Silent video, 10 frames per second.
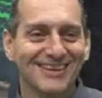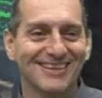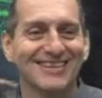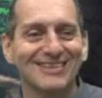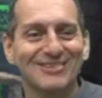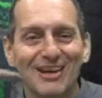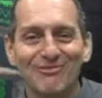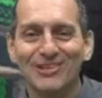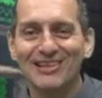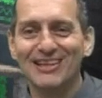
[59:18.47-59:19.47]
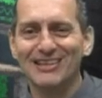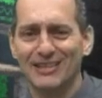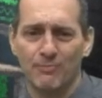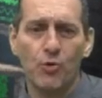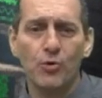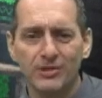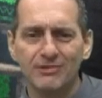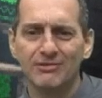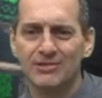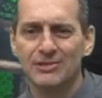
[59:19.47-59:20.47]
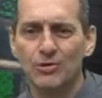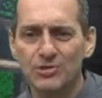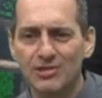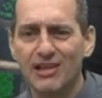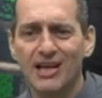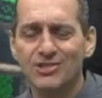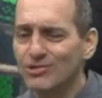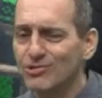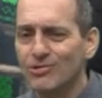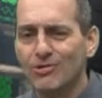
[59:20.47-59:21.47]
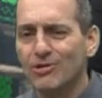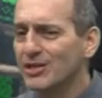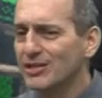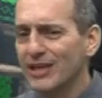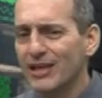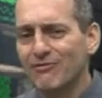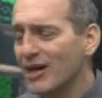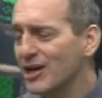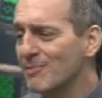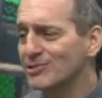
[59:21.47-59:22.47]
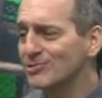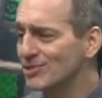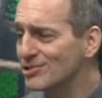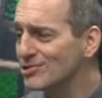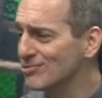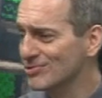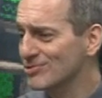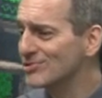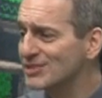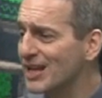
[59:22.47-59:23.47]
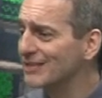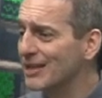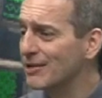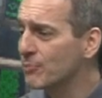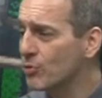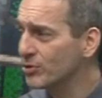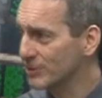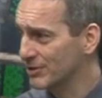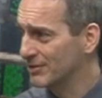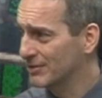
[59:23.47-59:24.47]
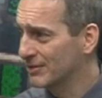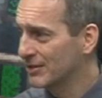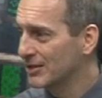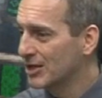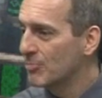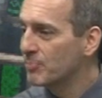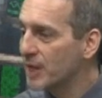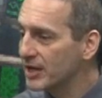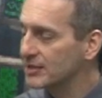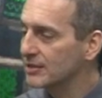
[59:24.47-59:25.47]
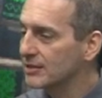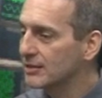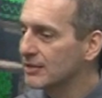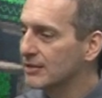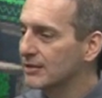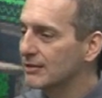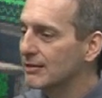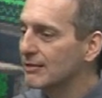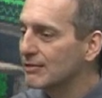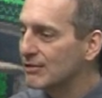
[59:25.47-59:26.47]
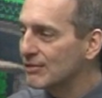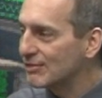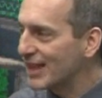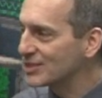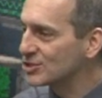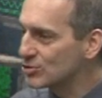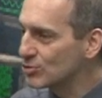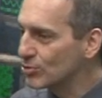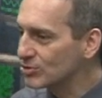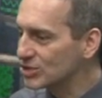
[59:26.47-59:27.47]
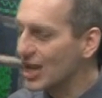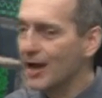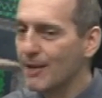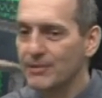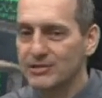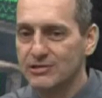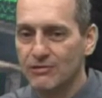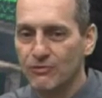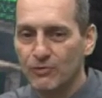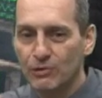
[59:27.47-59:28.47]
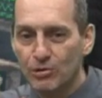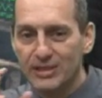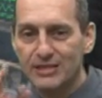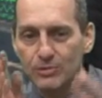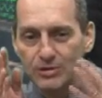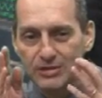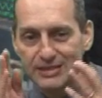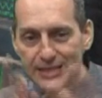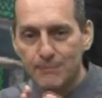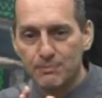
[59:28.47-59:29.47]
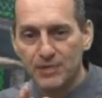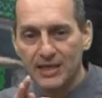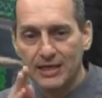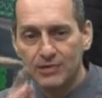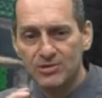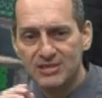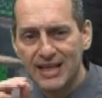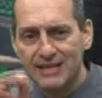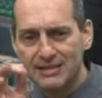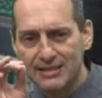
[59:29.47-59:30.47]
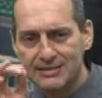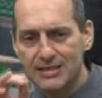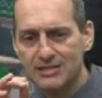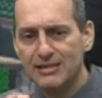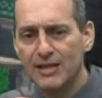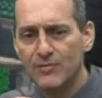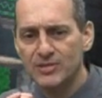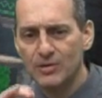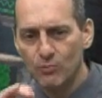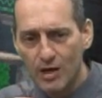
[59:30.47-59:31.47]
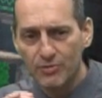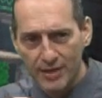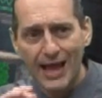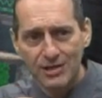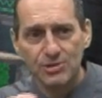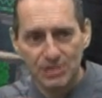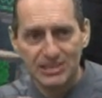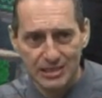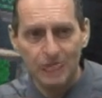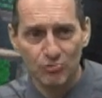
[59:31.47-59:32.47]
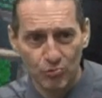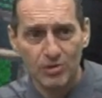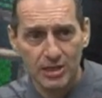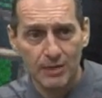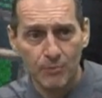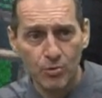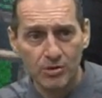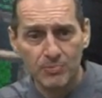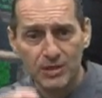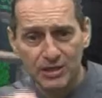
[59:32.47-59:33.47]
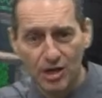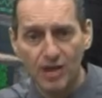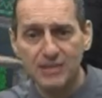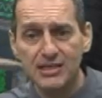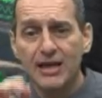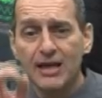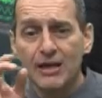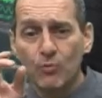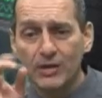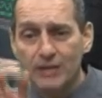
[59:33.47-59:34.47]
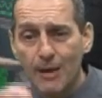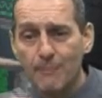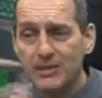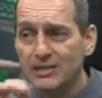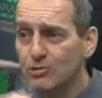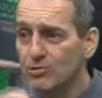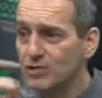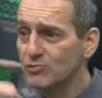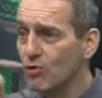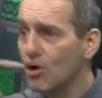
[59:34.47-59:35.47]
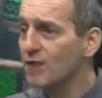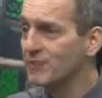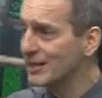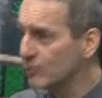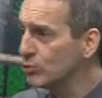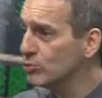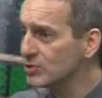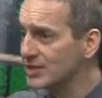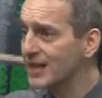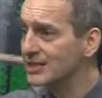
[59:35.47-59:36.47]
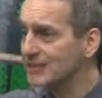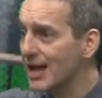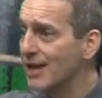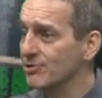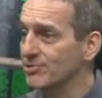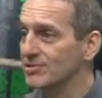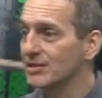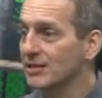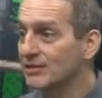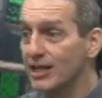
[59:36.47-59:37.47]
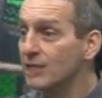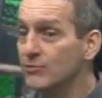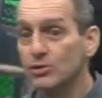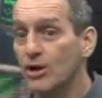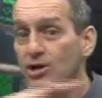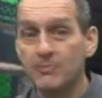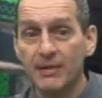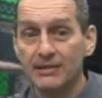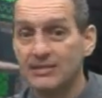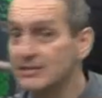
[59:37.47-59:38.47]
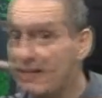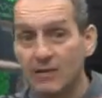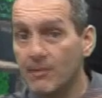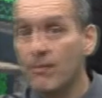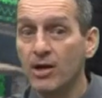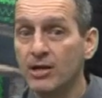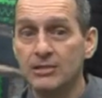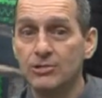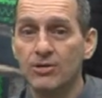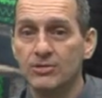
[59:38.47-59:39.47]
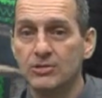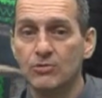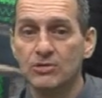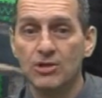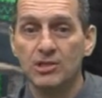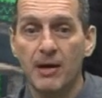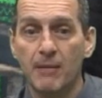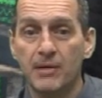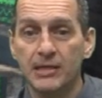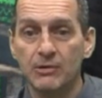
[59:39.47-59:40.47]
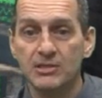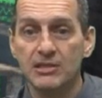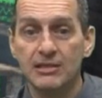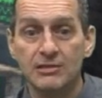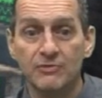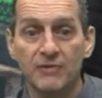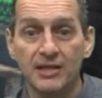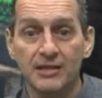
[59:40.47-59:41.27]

They're not really like important sociological, environmental issues. They're just not that important. But that's your job, is to look into it deeply and understand it at such a level. You say, well, actually this is really important, because when companies do this wrong, they lose X dollars. None of you talked about this. None of my marketing students talked about money, which I think is funny.